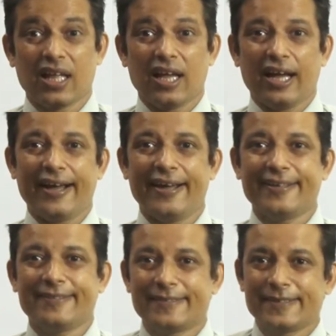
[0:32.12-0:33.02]

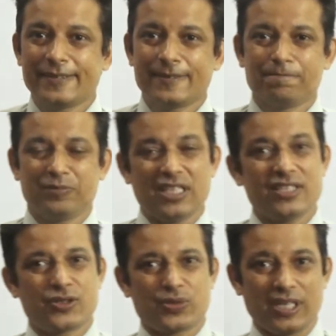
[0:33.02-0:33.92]
And dear
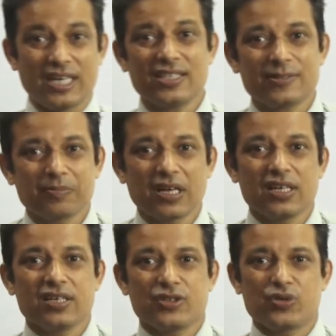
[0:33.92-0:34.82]
students,
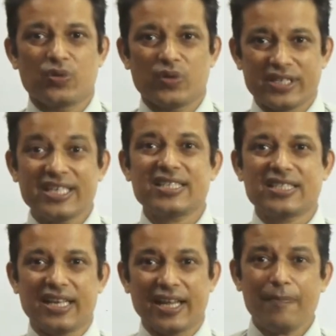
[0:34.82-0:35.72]
so
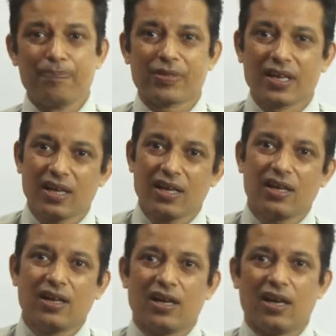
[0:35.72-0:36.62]
yesterday
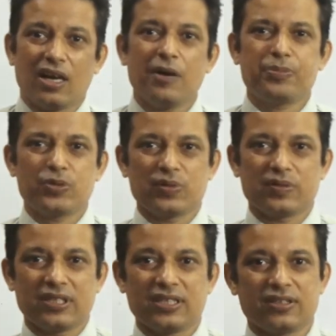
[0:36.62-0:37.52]
up to
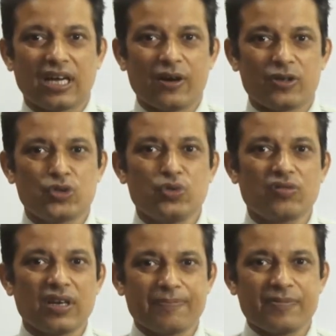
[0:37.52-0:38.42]
in our two
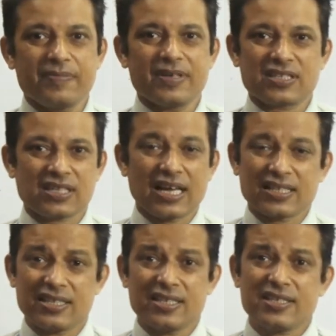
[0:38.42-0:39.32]
previous
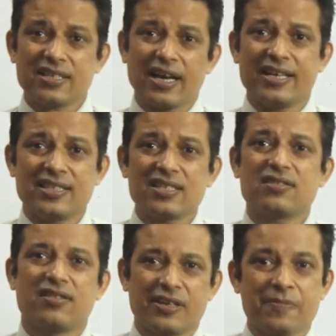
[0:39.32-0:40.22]
classes, I just
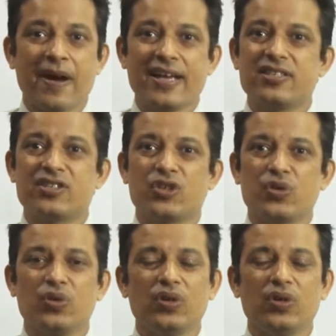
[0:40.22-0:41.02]
revised you